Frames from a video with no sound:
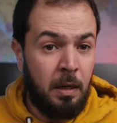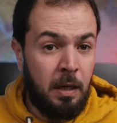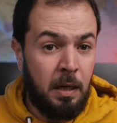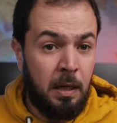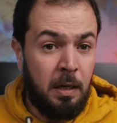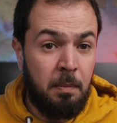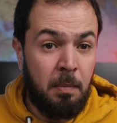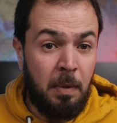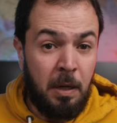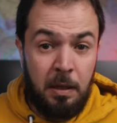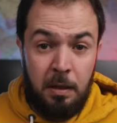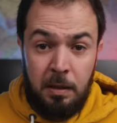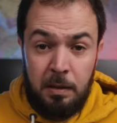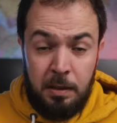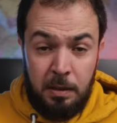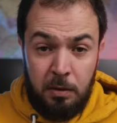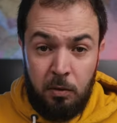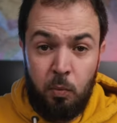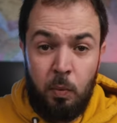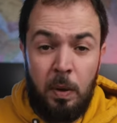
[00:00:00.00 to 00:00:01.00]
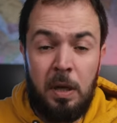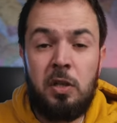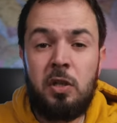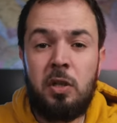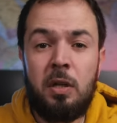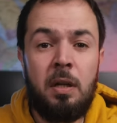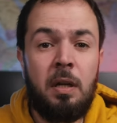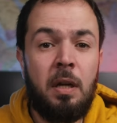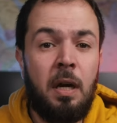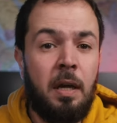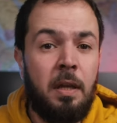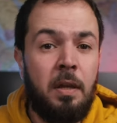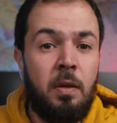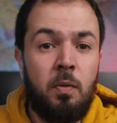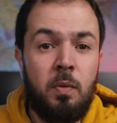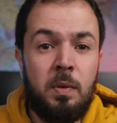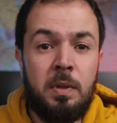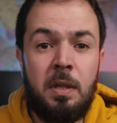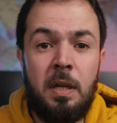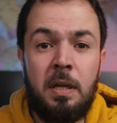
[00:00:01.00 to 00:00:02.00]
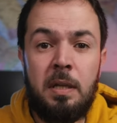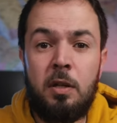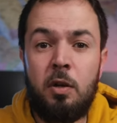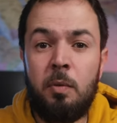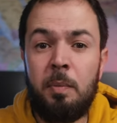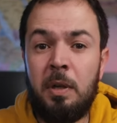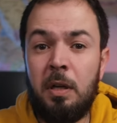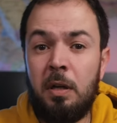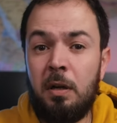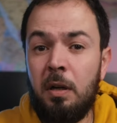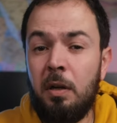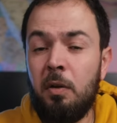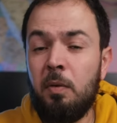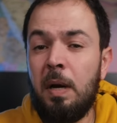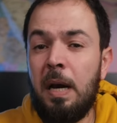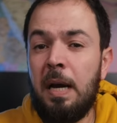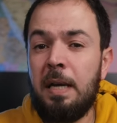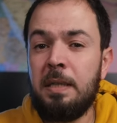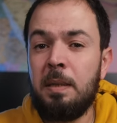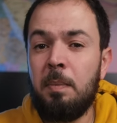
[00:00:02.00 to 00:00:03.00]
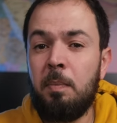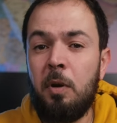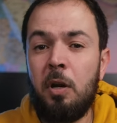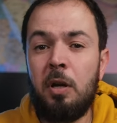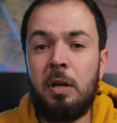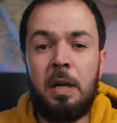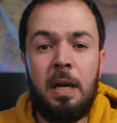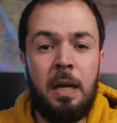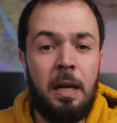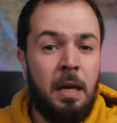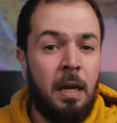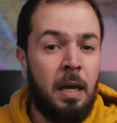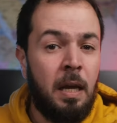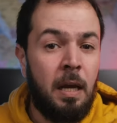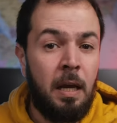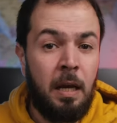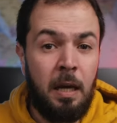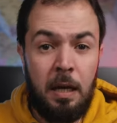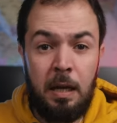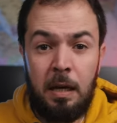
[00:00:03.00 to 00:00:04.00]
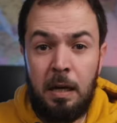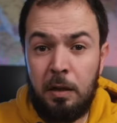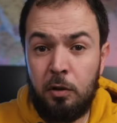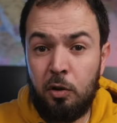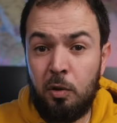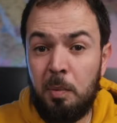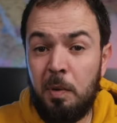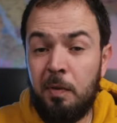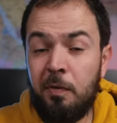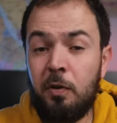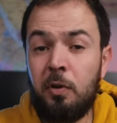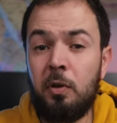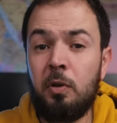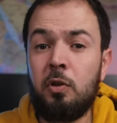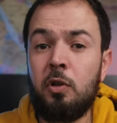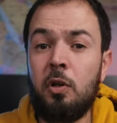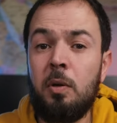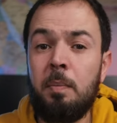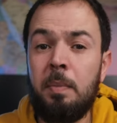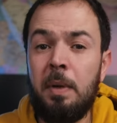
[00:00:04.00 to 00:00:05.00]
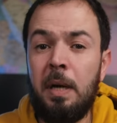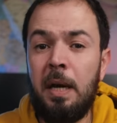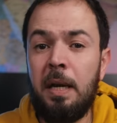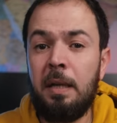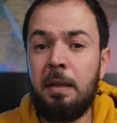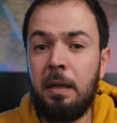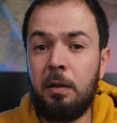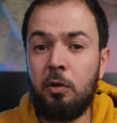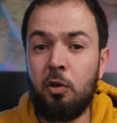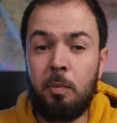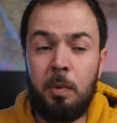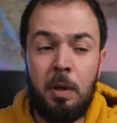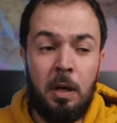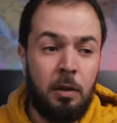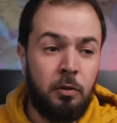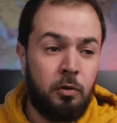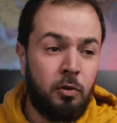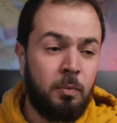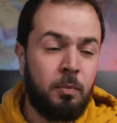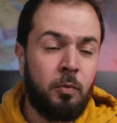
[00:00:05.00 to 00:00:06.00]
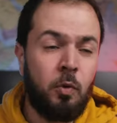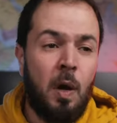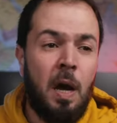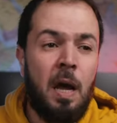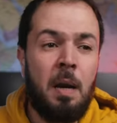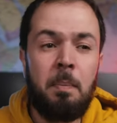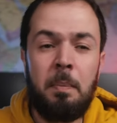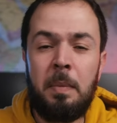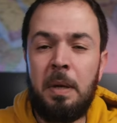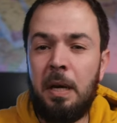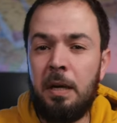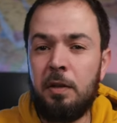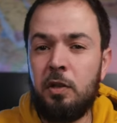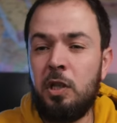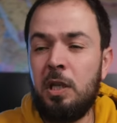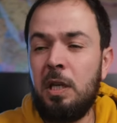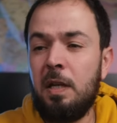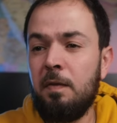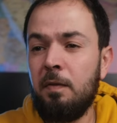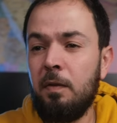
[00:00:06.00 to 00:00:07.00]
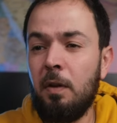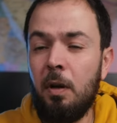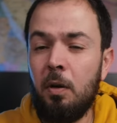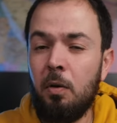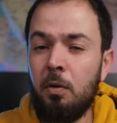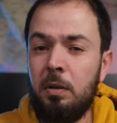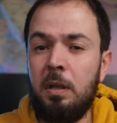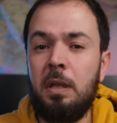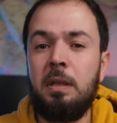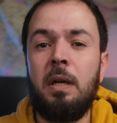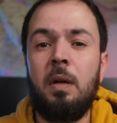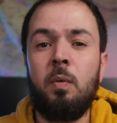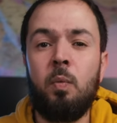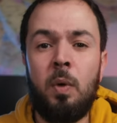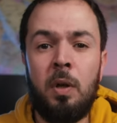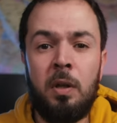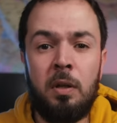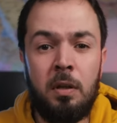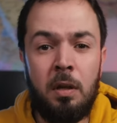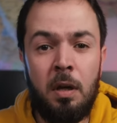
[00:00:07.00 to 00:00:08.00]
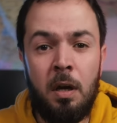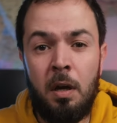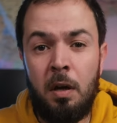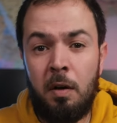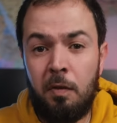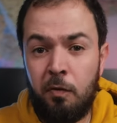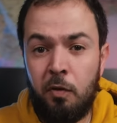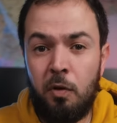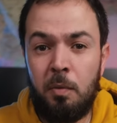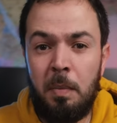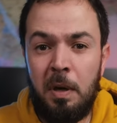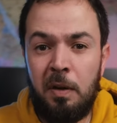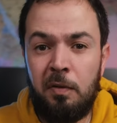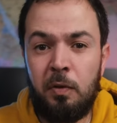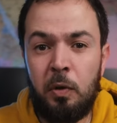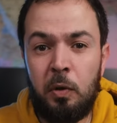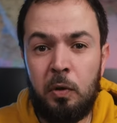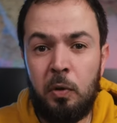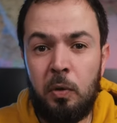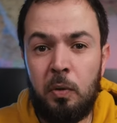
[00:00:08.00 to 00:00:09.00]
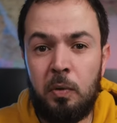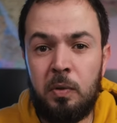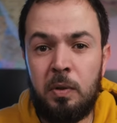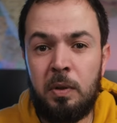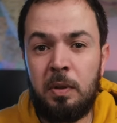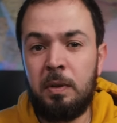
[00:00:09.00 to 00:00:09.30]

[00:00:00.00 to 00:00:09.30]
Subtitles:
In my situation, I use this Luminar Neo as a plugin in Adobe Photoshop and Adobe Lightroom to help me achieve the look that I want for my photos.